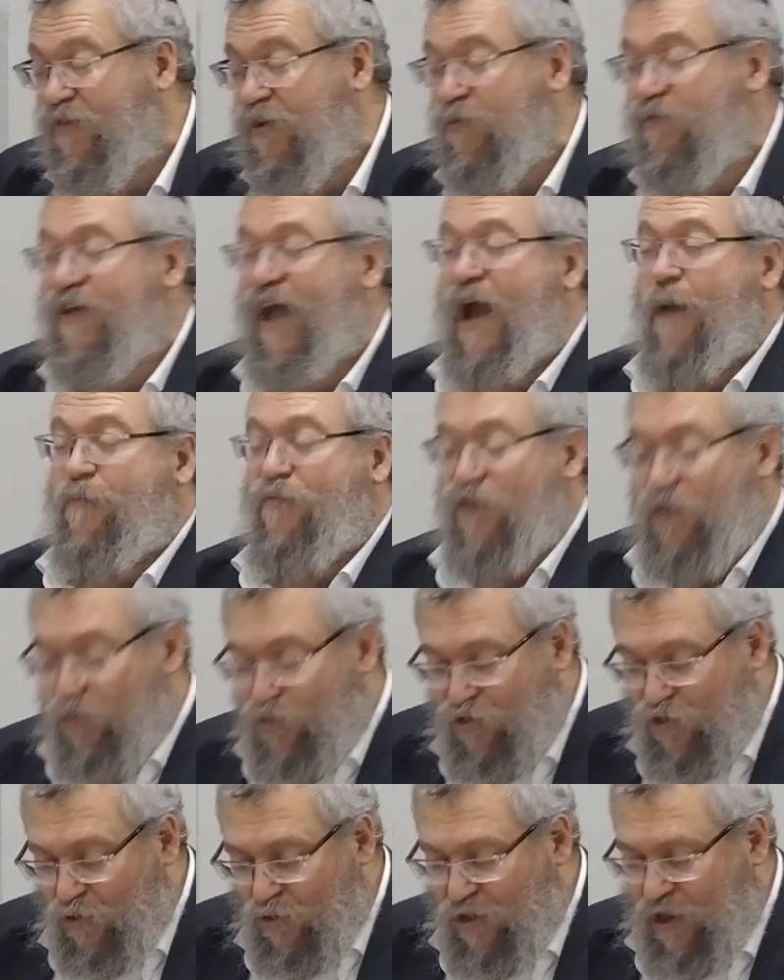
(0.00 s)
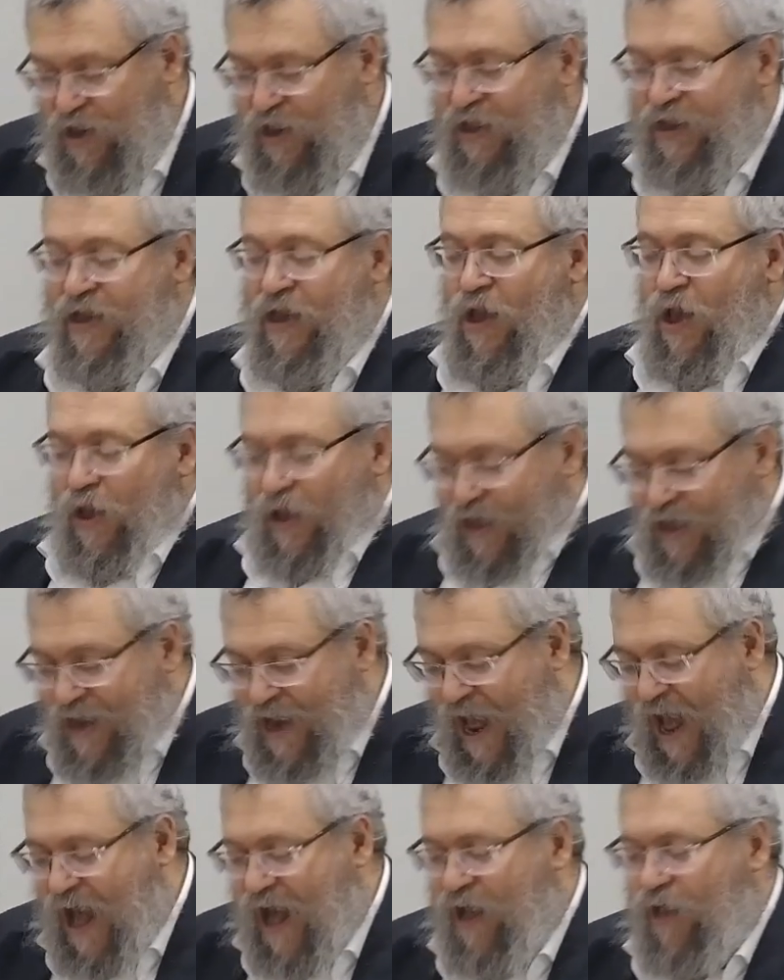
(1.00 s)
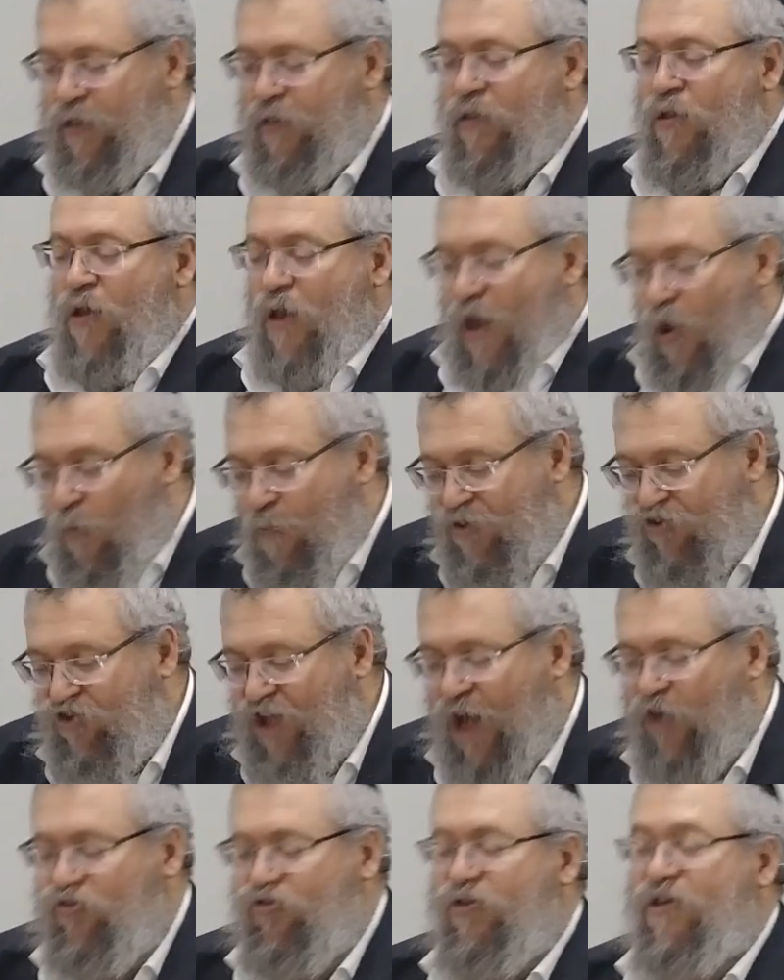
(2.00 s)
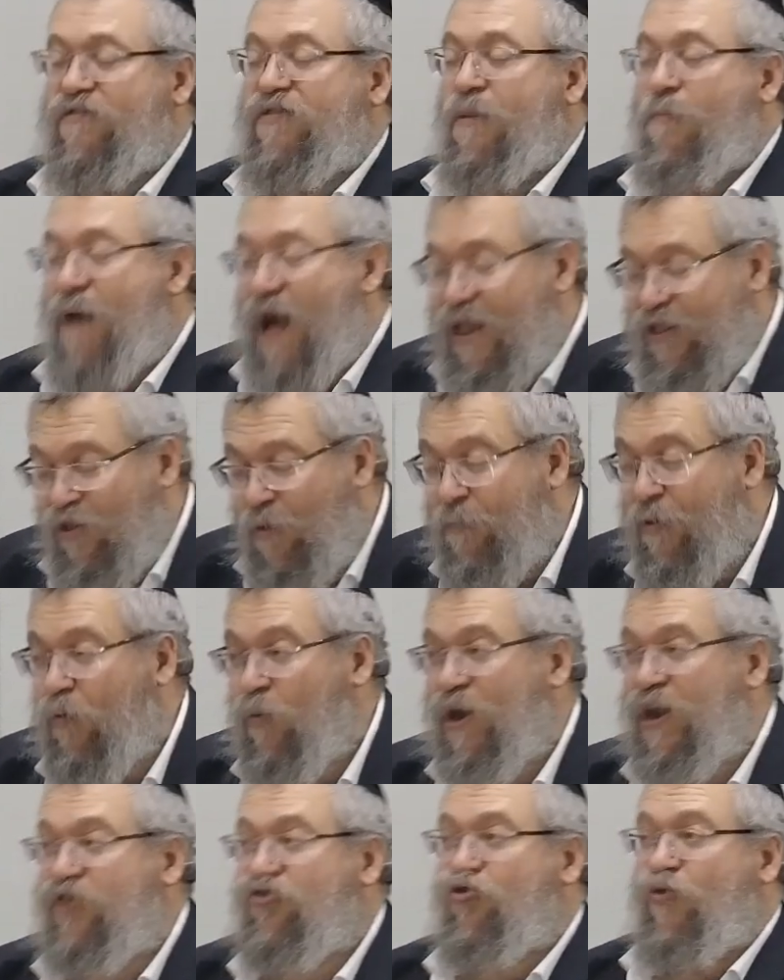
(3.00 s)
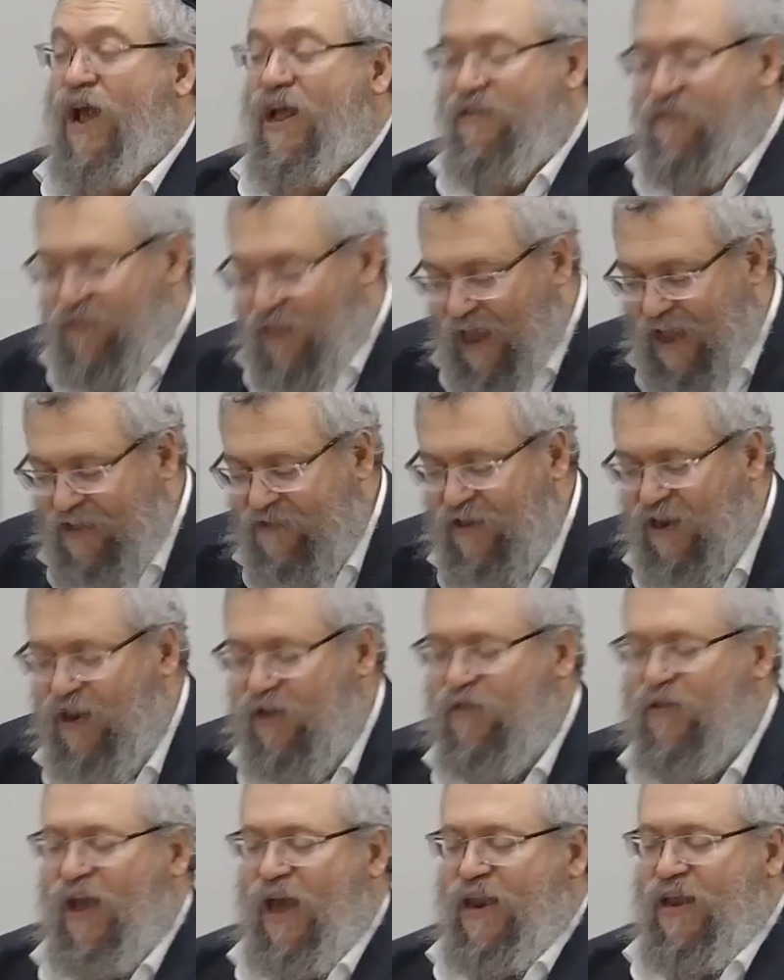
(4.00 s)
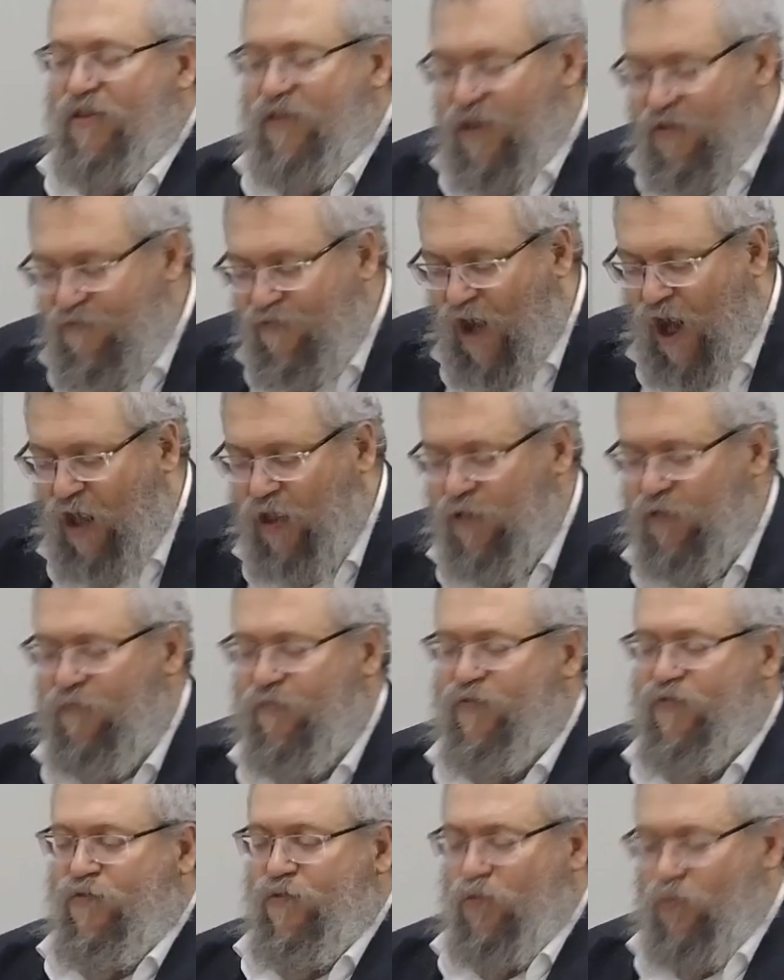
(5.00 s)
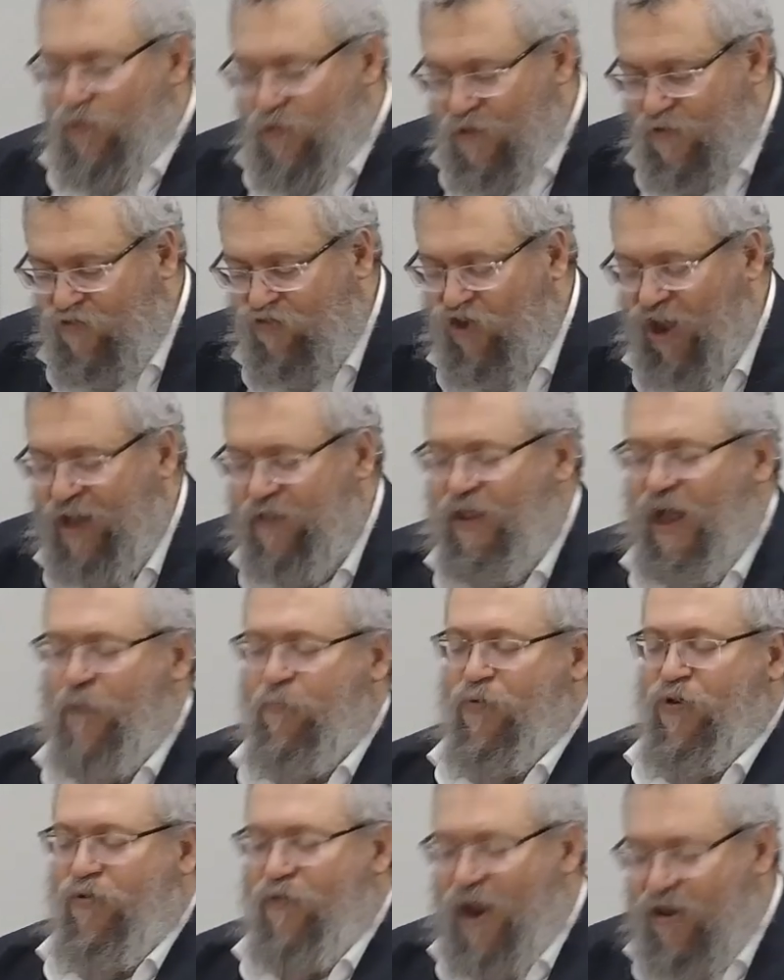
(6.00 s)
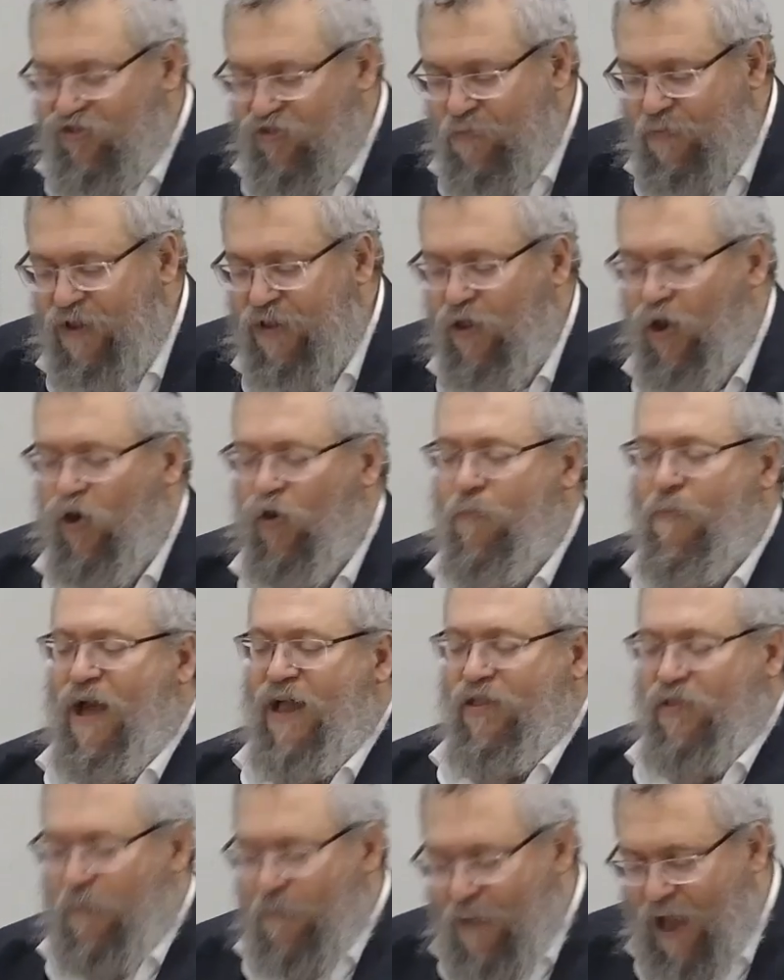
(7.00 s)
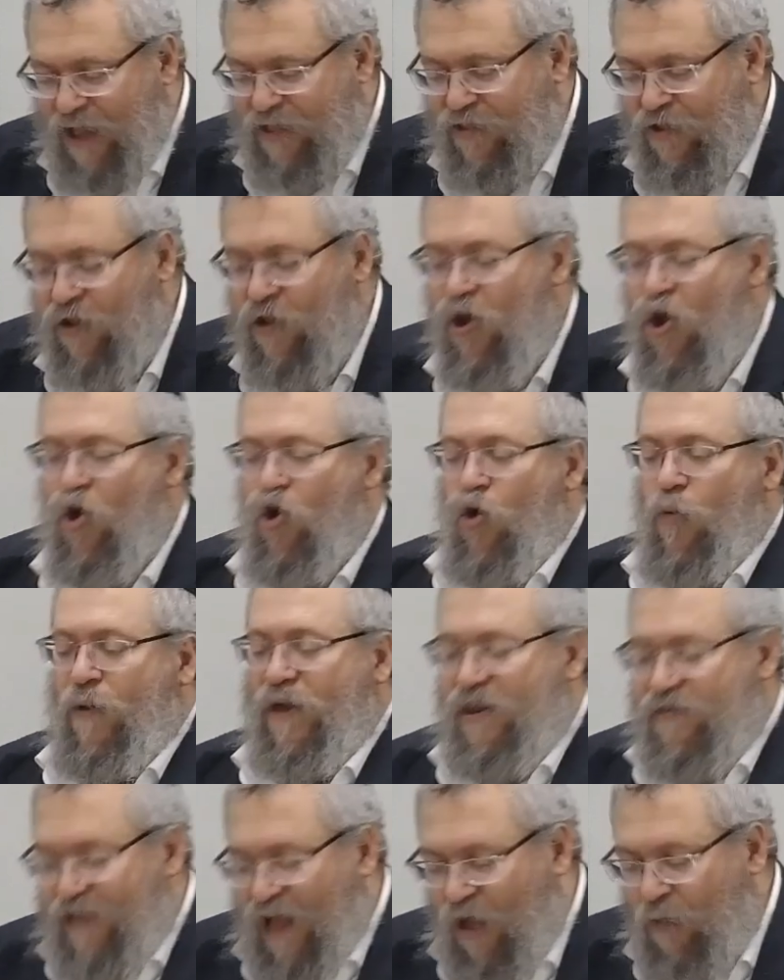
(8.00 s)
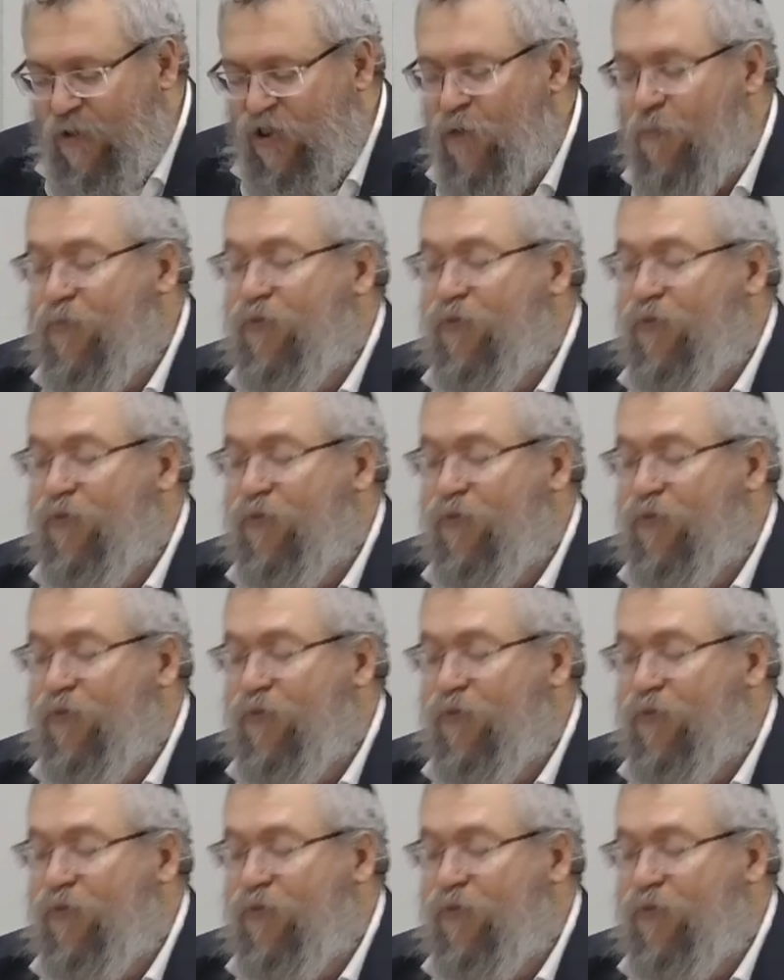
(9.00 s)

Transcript: You know, they look at each other and they see the lights are glowing with that light. They're like, it's like the biggest pleasure. Like, I'll meet them like 30 years later, and then, you know, I'm not really looking, whatever.